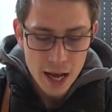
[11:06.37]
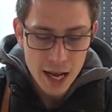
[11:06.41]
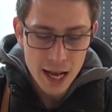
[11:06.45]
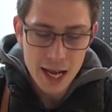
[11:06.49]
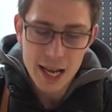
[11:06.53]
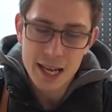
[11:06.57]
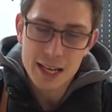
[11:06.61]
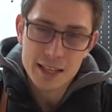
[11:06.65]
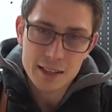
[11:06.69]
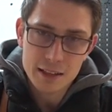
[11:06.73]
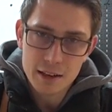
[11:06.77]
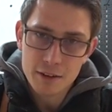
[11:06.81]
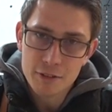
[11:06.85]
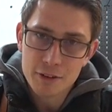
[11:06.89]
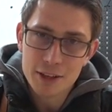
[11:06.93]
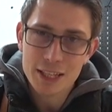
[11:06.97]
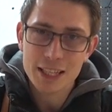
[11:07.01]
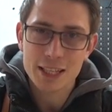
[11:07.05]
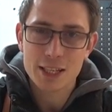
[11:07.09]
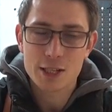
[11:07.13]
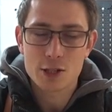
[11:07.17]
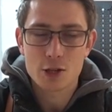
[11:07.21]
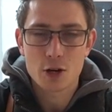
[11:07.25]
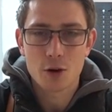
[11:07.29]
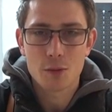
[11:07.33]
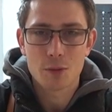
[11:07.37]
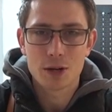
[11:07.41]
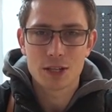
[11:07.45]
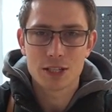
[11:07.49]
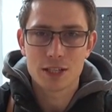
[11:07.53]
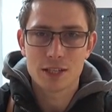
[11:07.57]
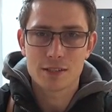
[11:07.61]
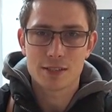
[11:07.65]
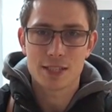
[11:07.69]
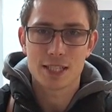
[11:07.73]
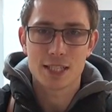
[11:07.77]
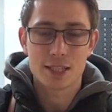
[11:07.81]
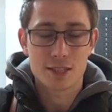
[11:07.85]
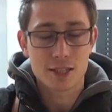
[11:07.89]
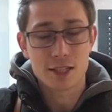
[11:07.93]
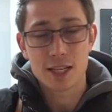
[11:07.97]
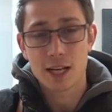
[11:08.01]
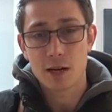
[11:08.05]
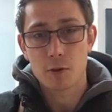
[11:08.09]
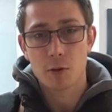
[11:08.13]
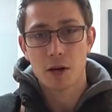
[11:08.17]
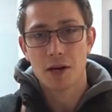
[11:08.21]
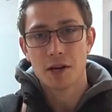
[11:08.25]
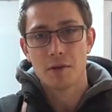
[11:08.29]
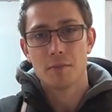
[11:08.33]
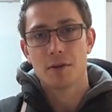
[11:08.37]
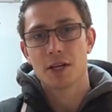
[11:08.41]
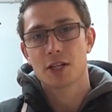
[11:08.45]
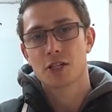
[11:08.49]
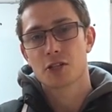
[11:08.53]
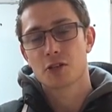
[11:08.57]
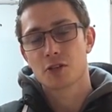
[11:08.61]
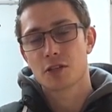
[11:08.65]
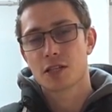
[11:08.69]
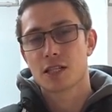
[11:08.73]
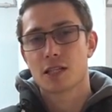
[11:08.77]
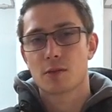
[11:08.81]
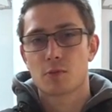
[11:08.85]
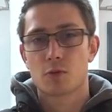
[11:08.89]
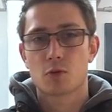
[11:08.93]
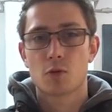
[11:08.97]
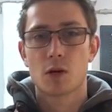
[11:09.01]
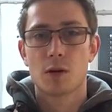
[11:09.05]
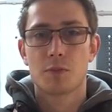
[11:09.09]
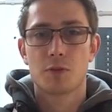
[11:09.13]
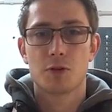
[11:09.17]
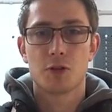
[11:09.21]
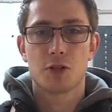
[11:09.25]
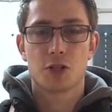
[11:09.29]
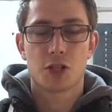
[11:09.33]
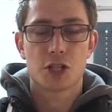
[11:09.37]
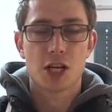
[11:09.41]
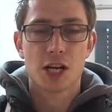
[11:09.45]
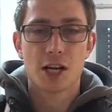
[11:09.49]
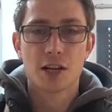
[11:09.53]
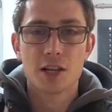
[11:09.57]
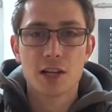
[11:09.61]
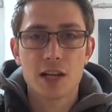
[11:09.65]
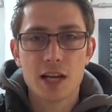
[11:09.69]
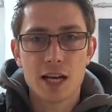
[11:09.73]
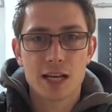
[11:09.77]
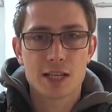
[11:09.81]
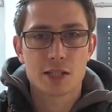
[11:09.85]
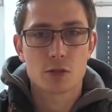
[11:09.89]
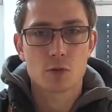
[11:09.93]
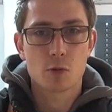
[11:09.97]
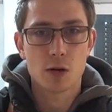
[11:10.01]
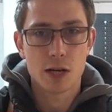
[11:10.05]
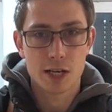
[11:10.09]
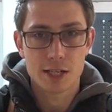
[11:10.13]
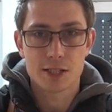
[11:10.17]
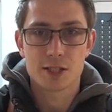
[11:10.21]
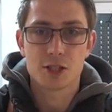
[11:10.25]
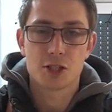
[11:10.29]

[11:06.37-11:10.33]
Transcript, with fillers: And if you did enjoy what you have seen today, why not make sure to subscribe to the channel as well as